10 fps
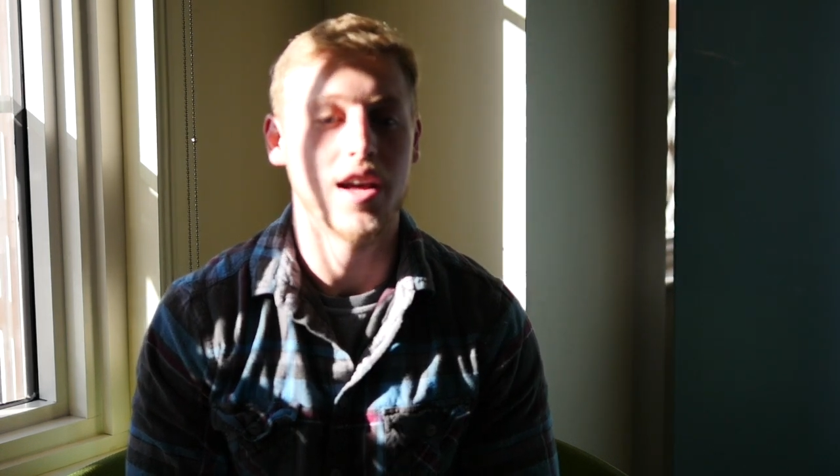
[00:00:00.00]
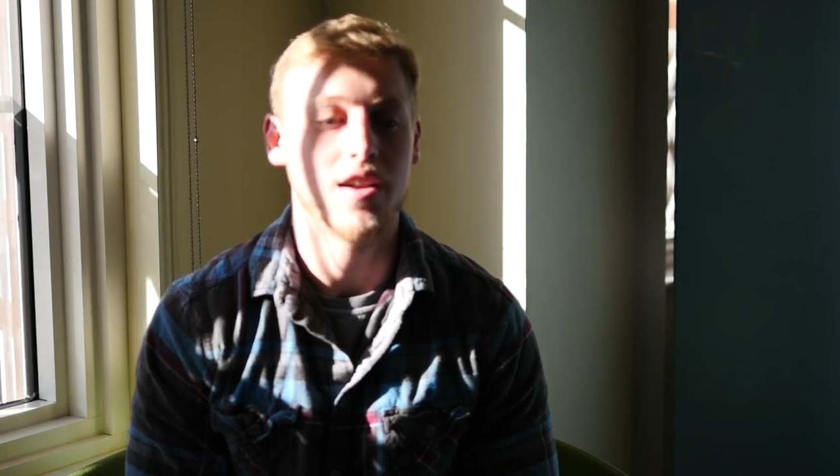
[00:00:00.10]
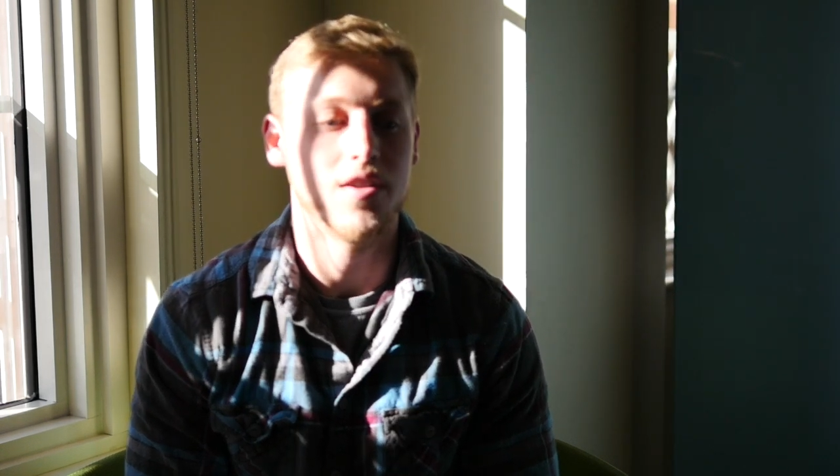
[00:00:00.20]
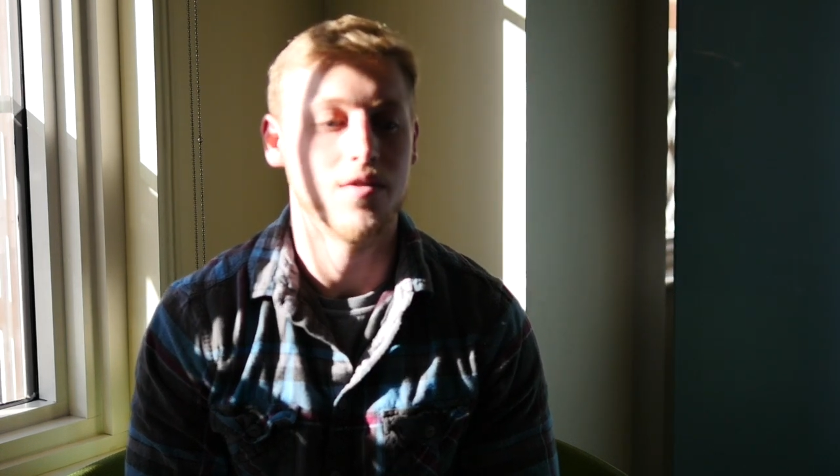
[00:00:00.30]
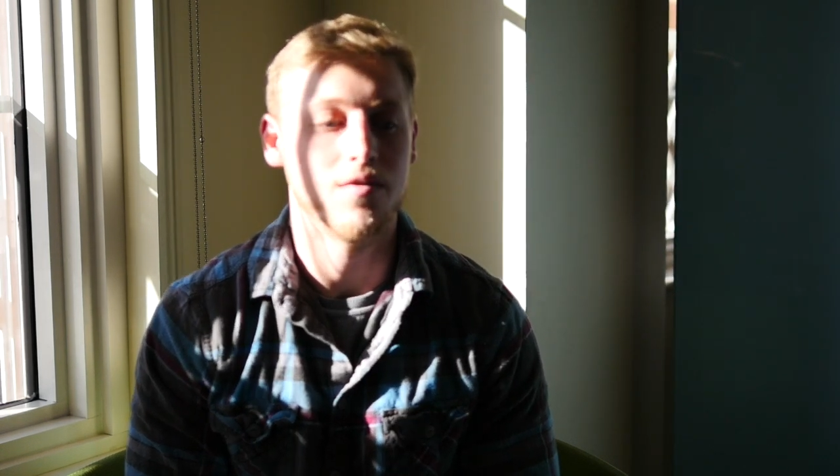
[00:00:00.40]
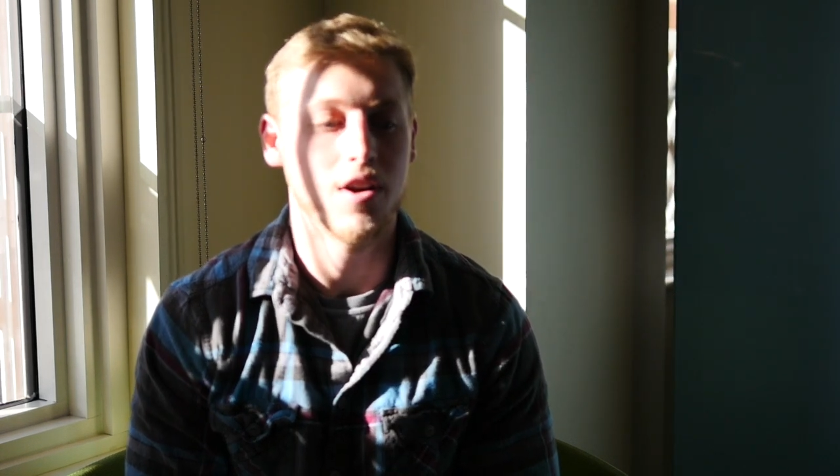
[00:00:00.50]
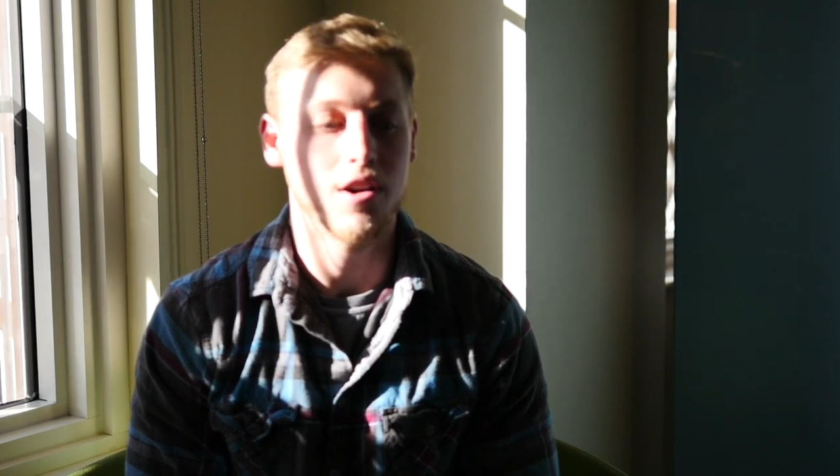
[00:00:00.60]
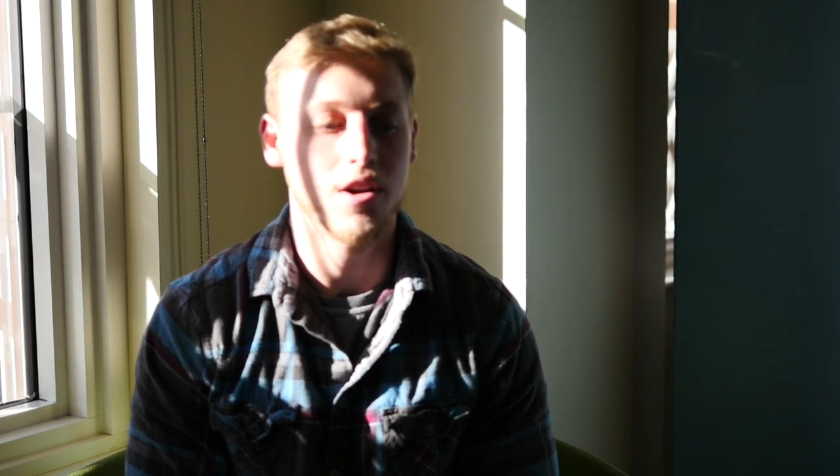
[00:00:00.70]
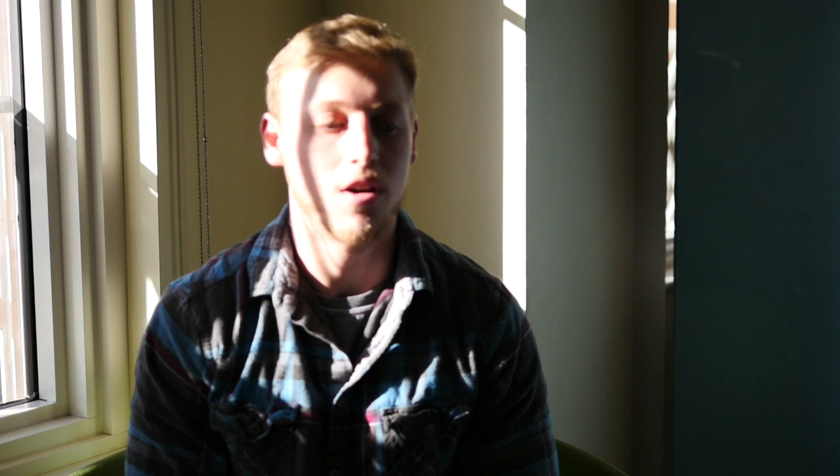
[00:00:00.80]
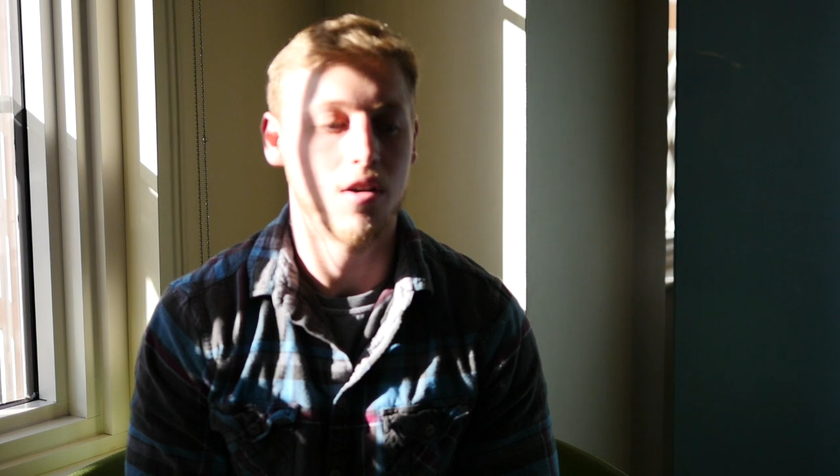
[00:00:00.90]
and
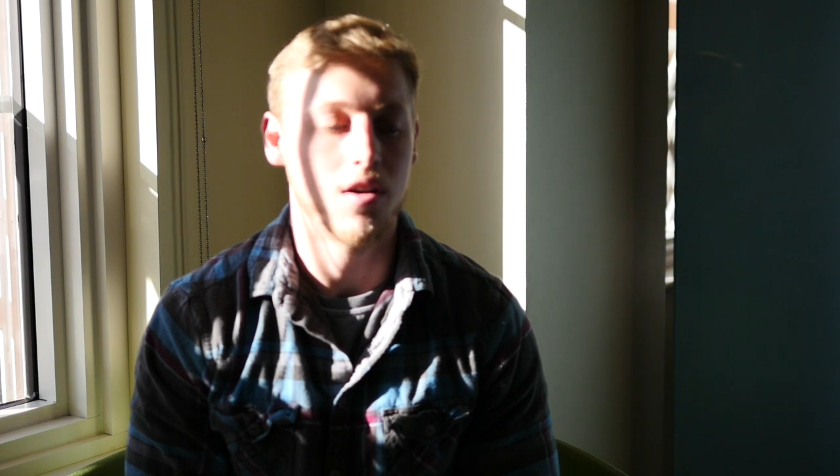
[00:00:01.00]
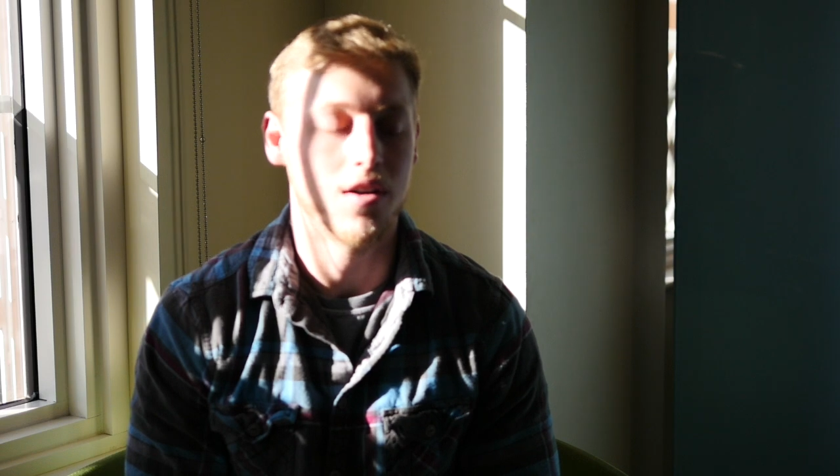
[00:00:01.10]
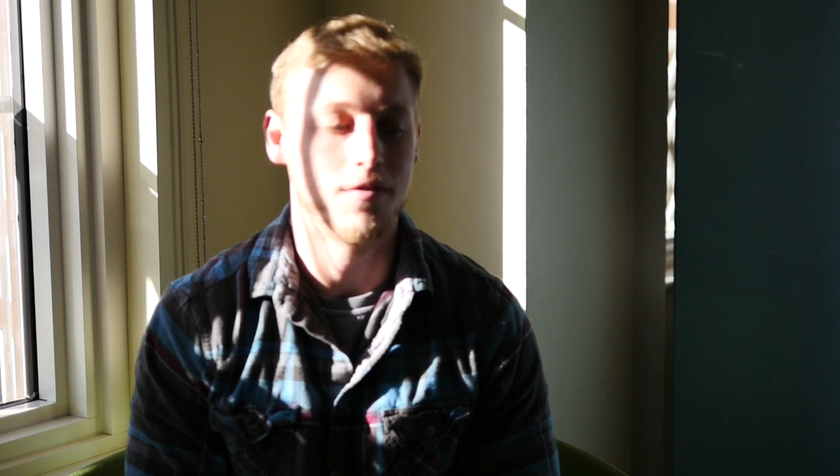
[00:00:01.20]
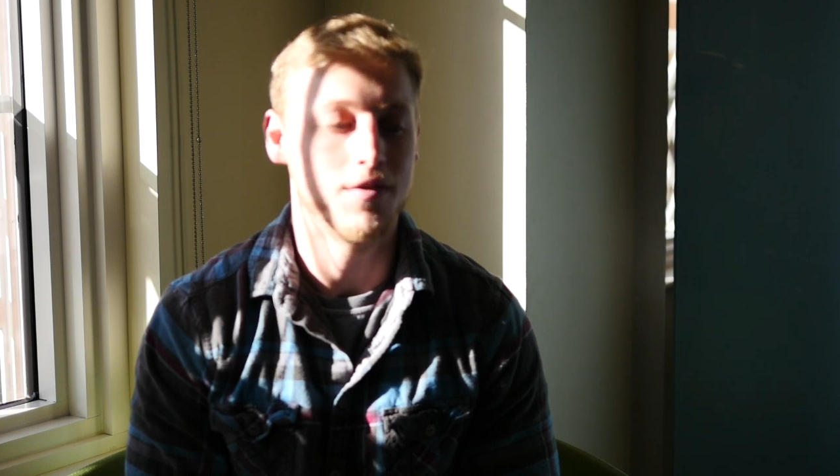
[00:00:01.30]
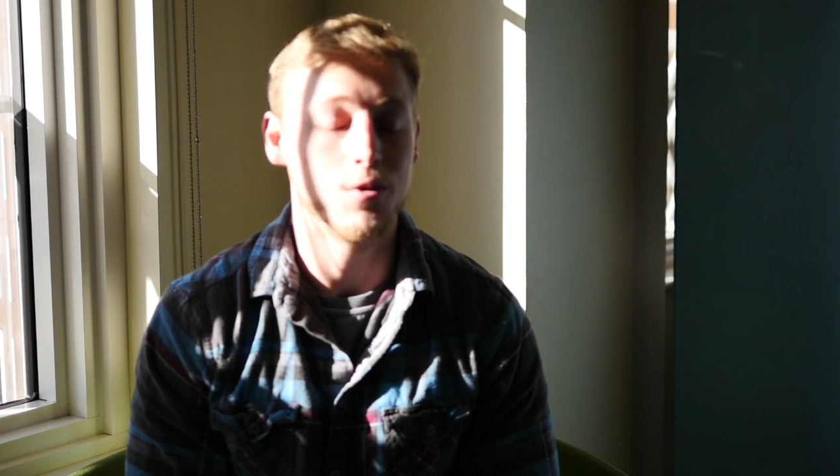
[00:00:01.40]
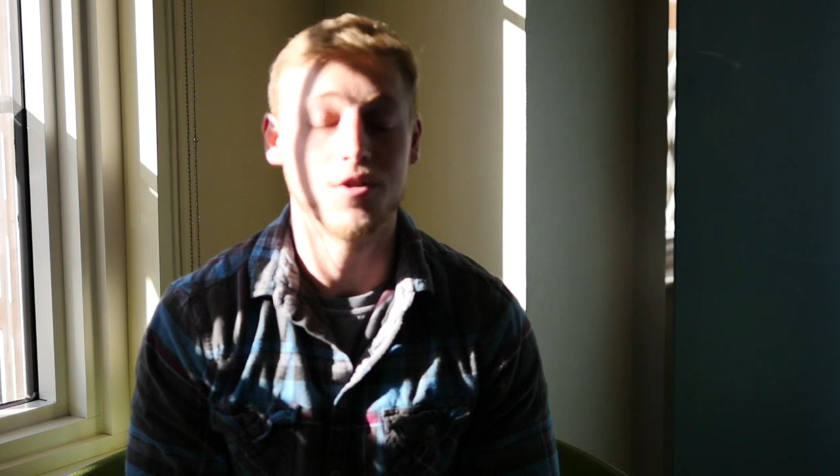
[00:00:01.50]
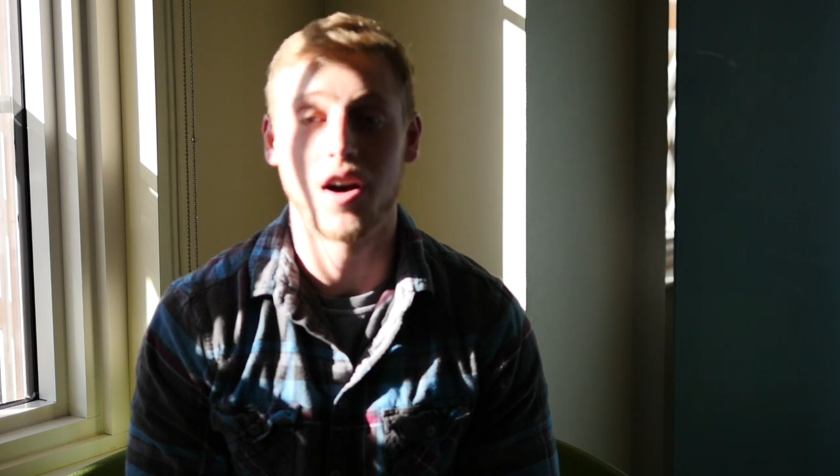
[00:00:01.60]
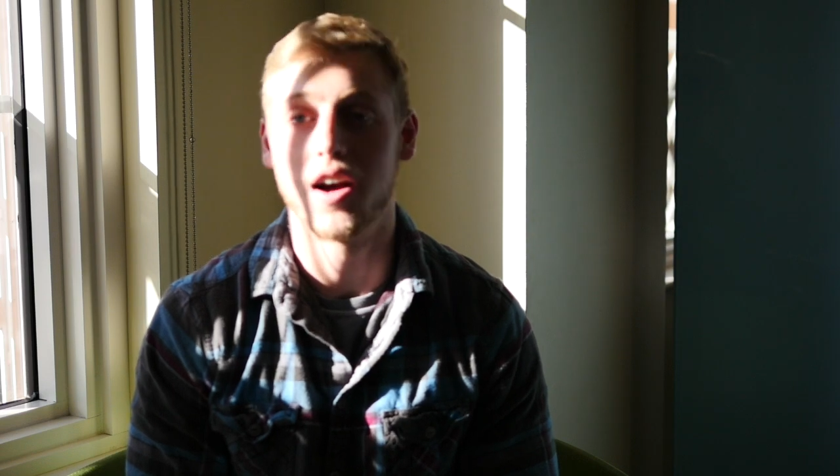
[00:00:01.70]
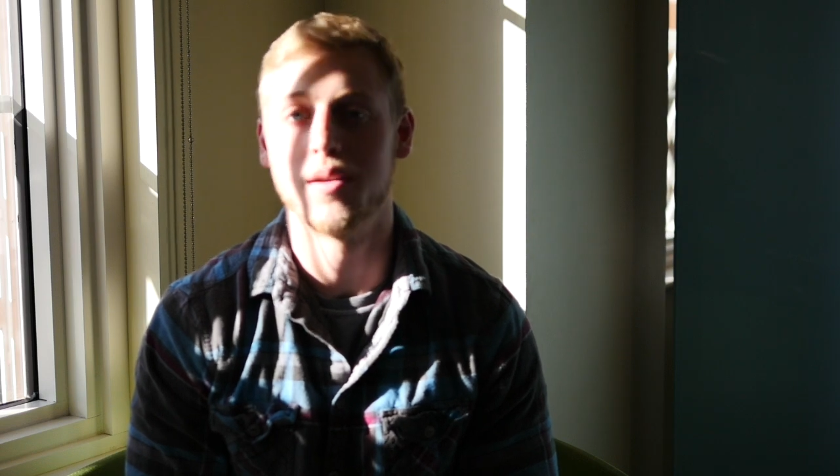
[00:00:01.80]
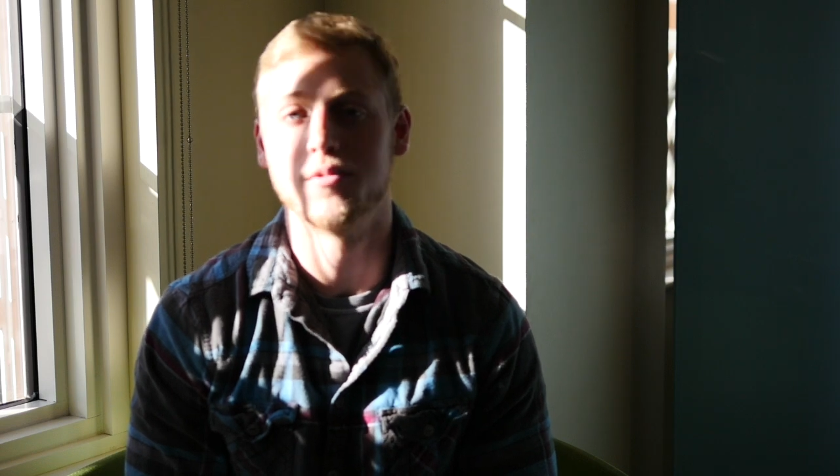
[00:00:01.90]
very few
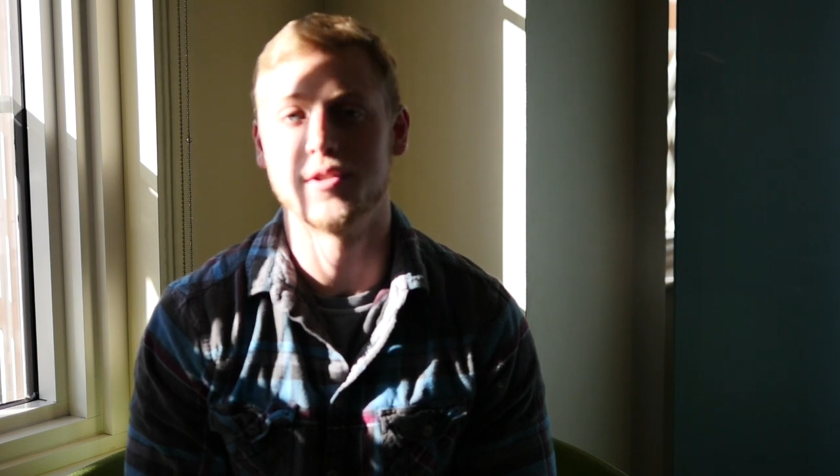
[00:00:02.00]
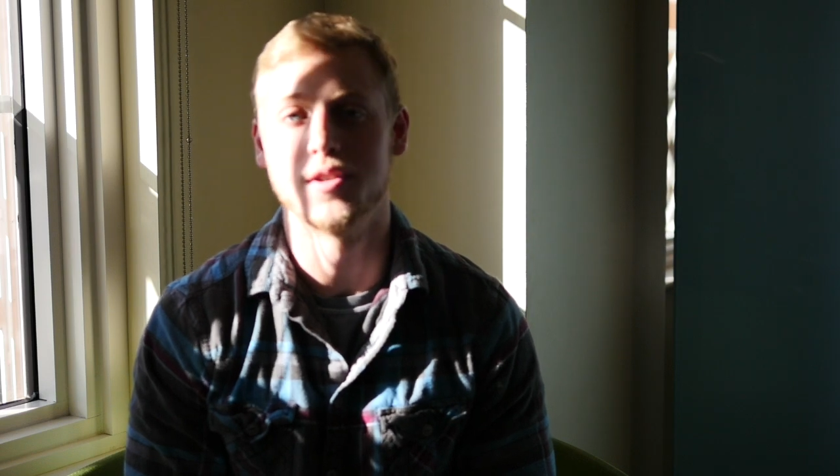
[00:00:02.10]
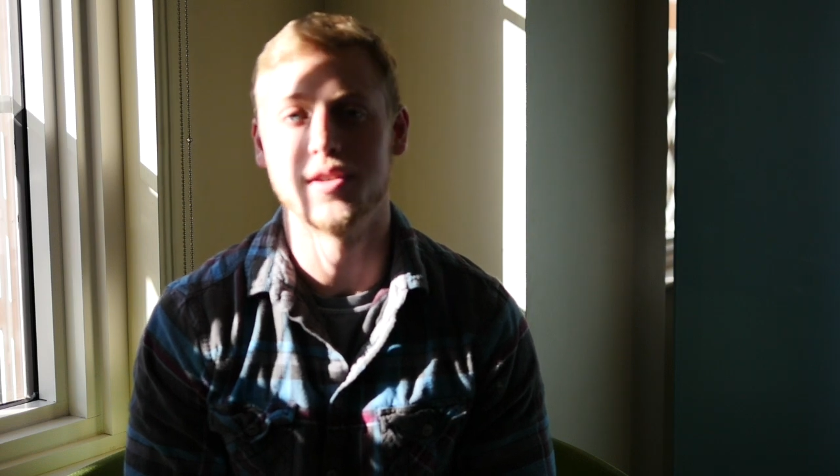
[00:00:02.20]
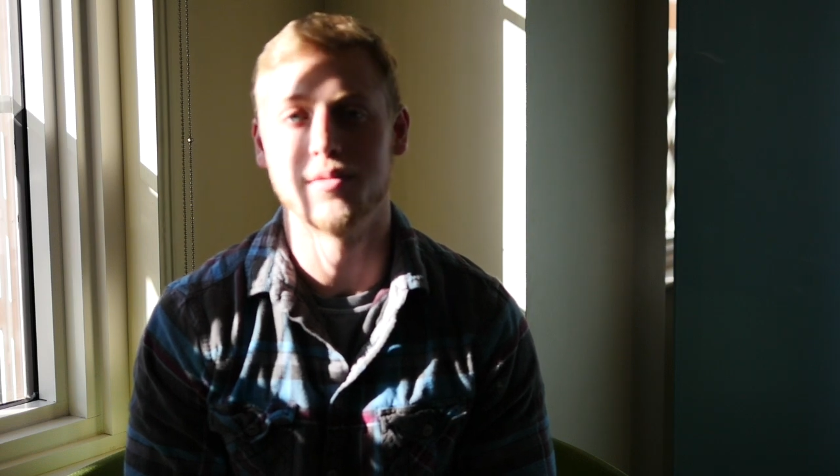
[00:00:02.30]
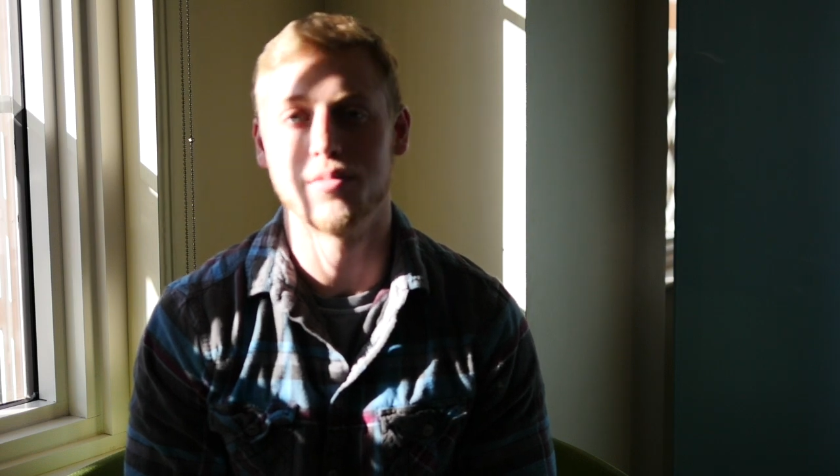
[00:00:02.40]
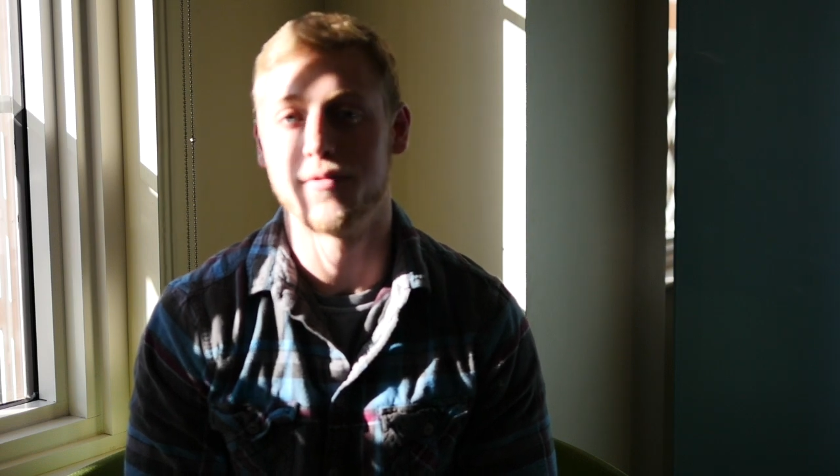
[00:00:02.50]
times the